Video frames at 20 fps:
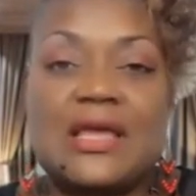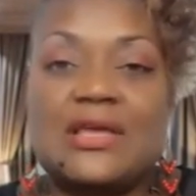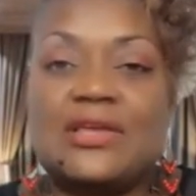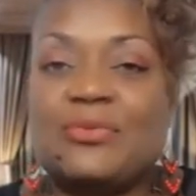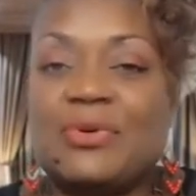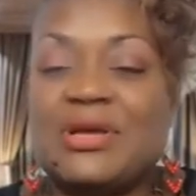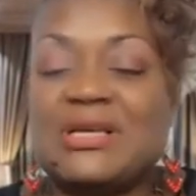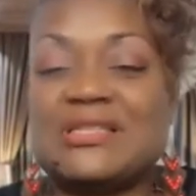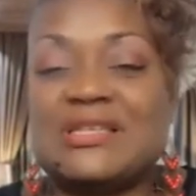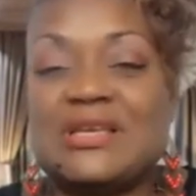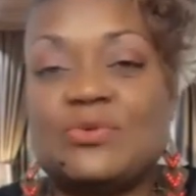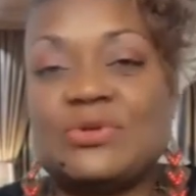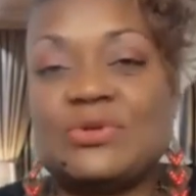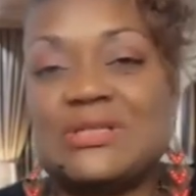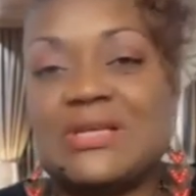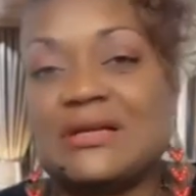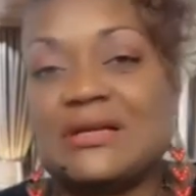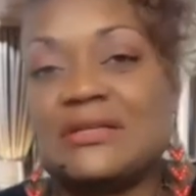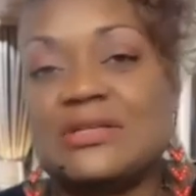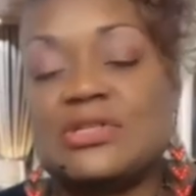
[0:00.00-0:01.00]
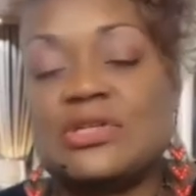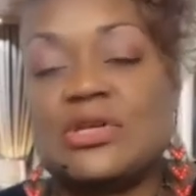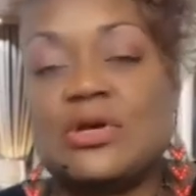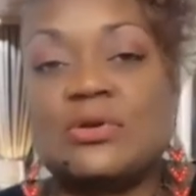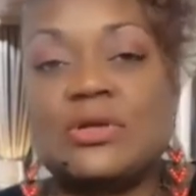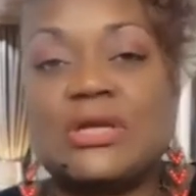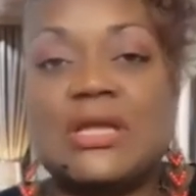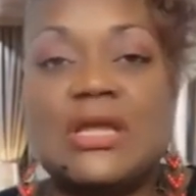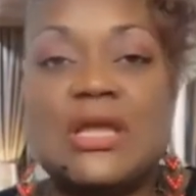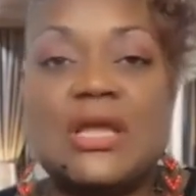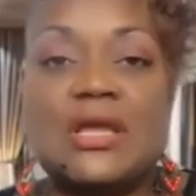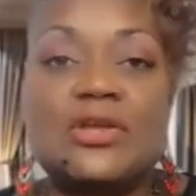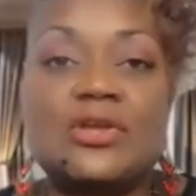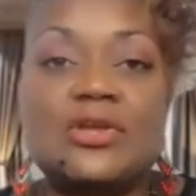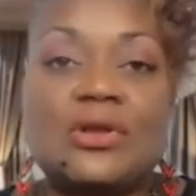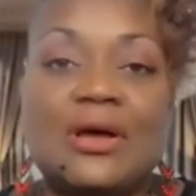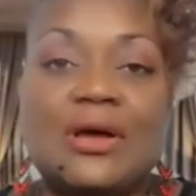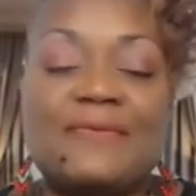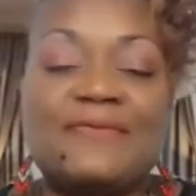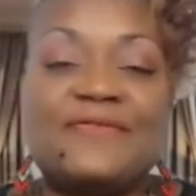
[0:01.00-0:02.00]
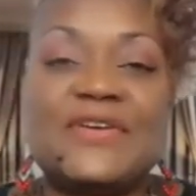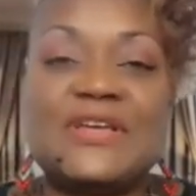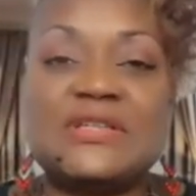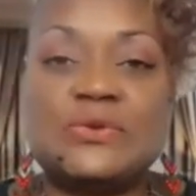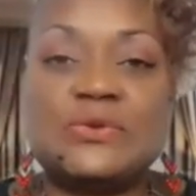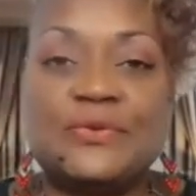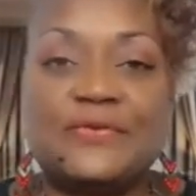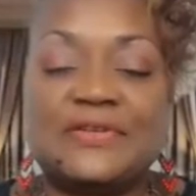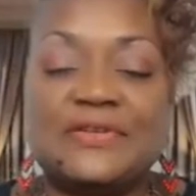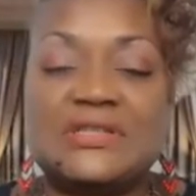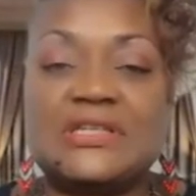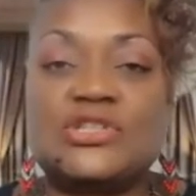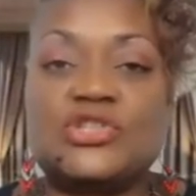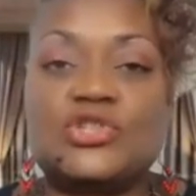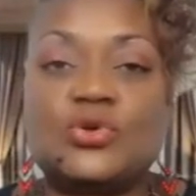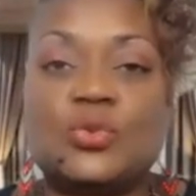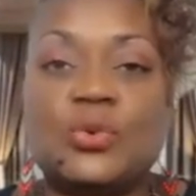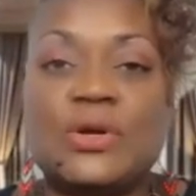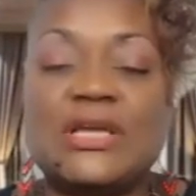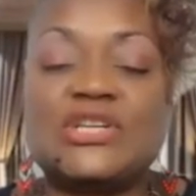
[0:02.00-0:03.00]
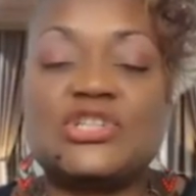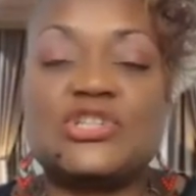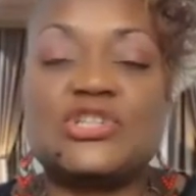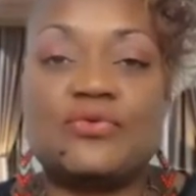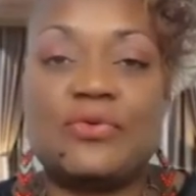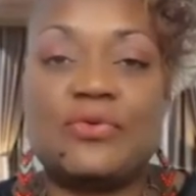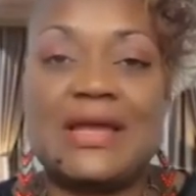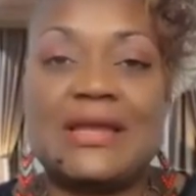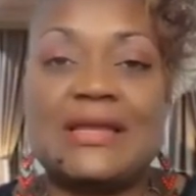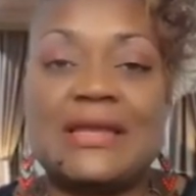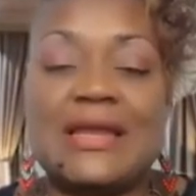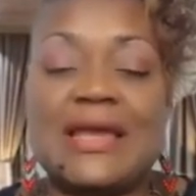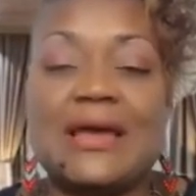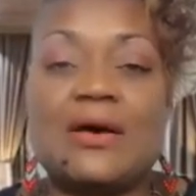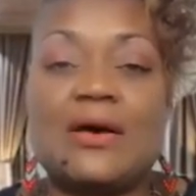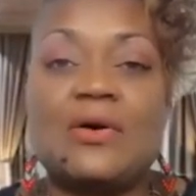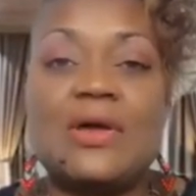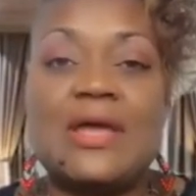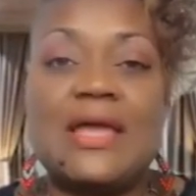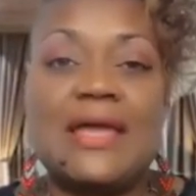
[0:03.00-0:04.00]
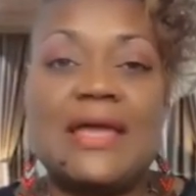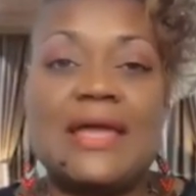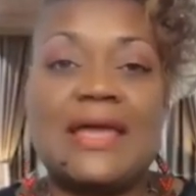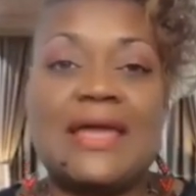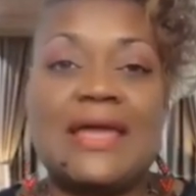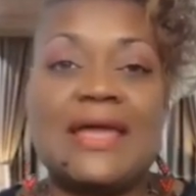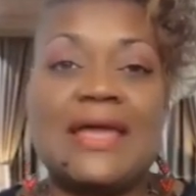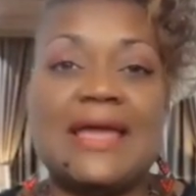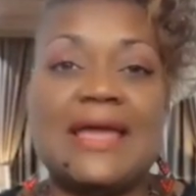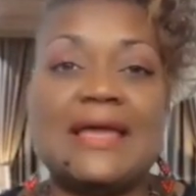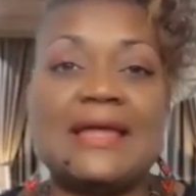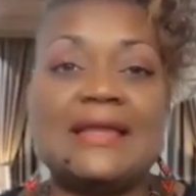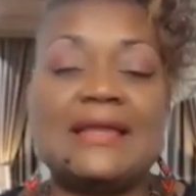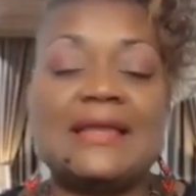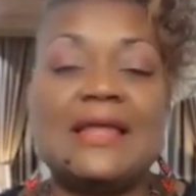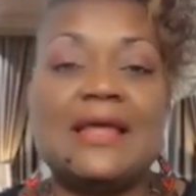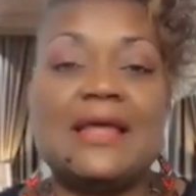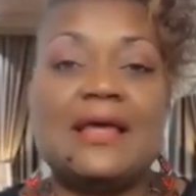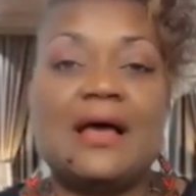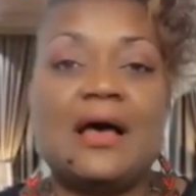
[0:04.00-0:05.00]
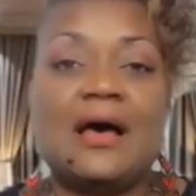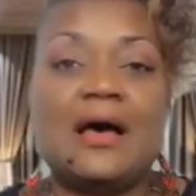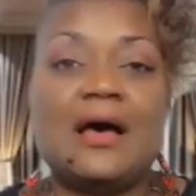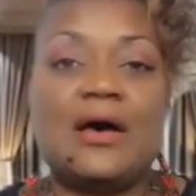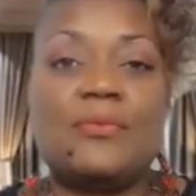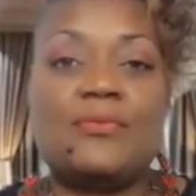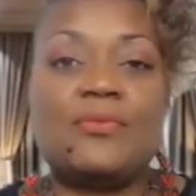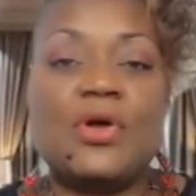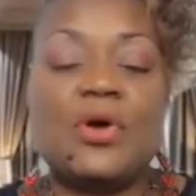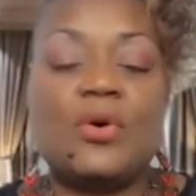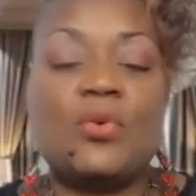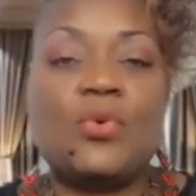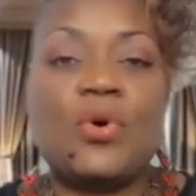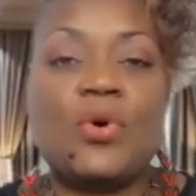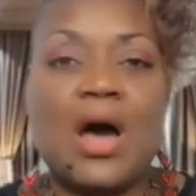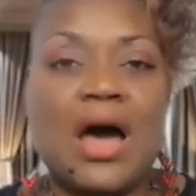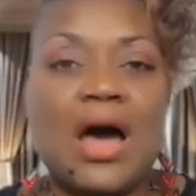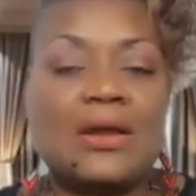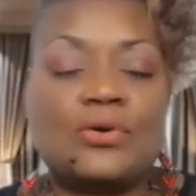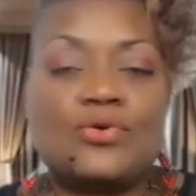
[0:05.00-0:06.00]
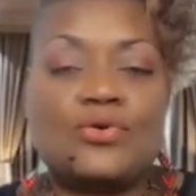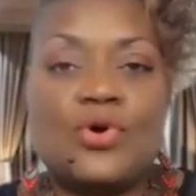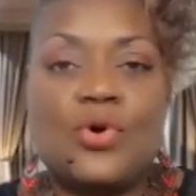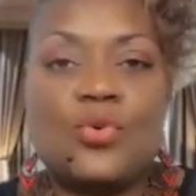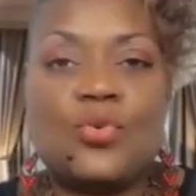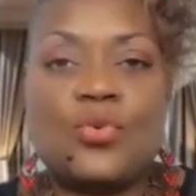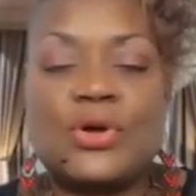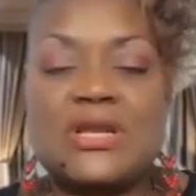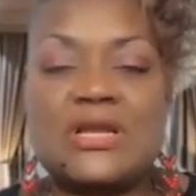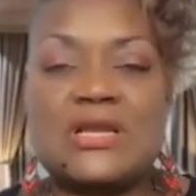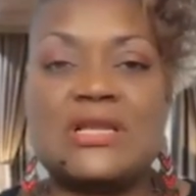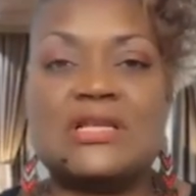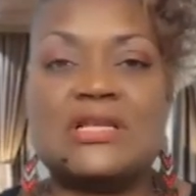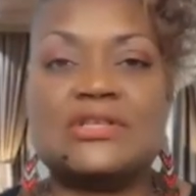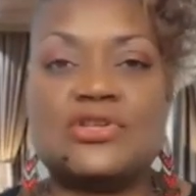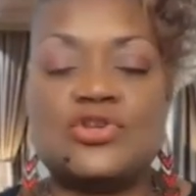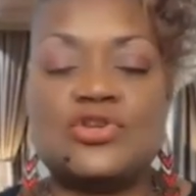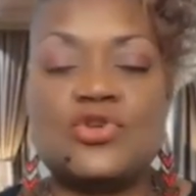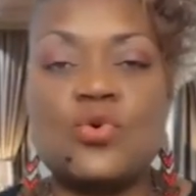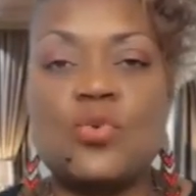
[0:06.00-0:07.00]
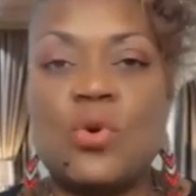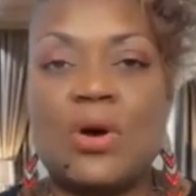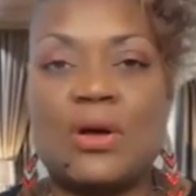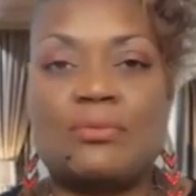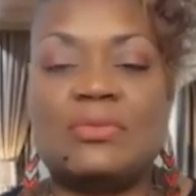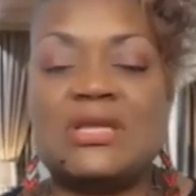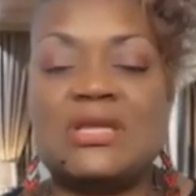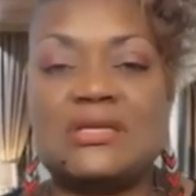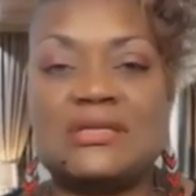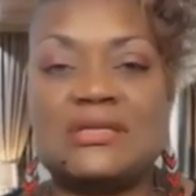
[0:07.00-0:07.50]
You might say, well, Dr. Toni, I'm faced with a situation right now, and I don't know what it is that you want me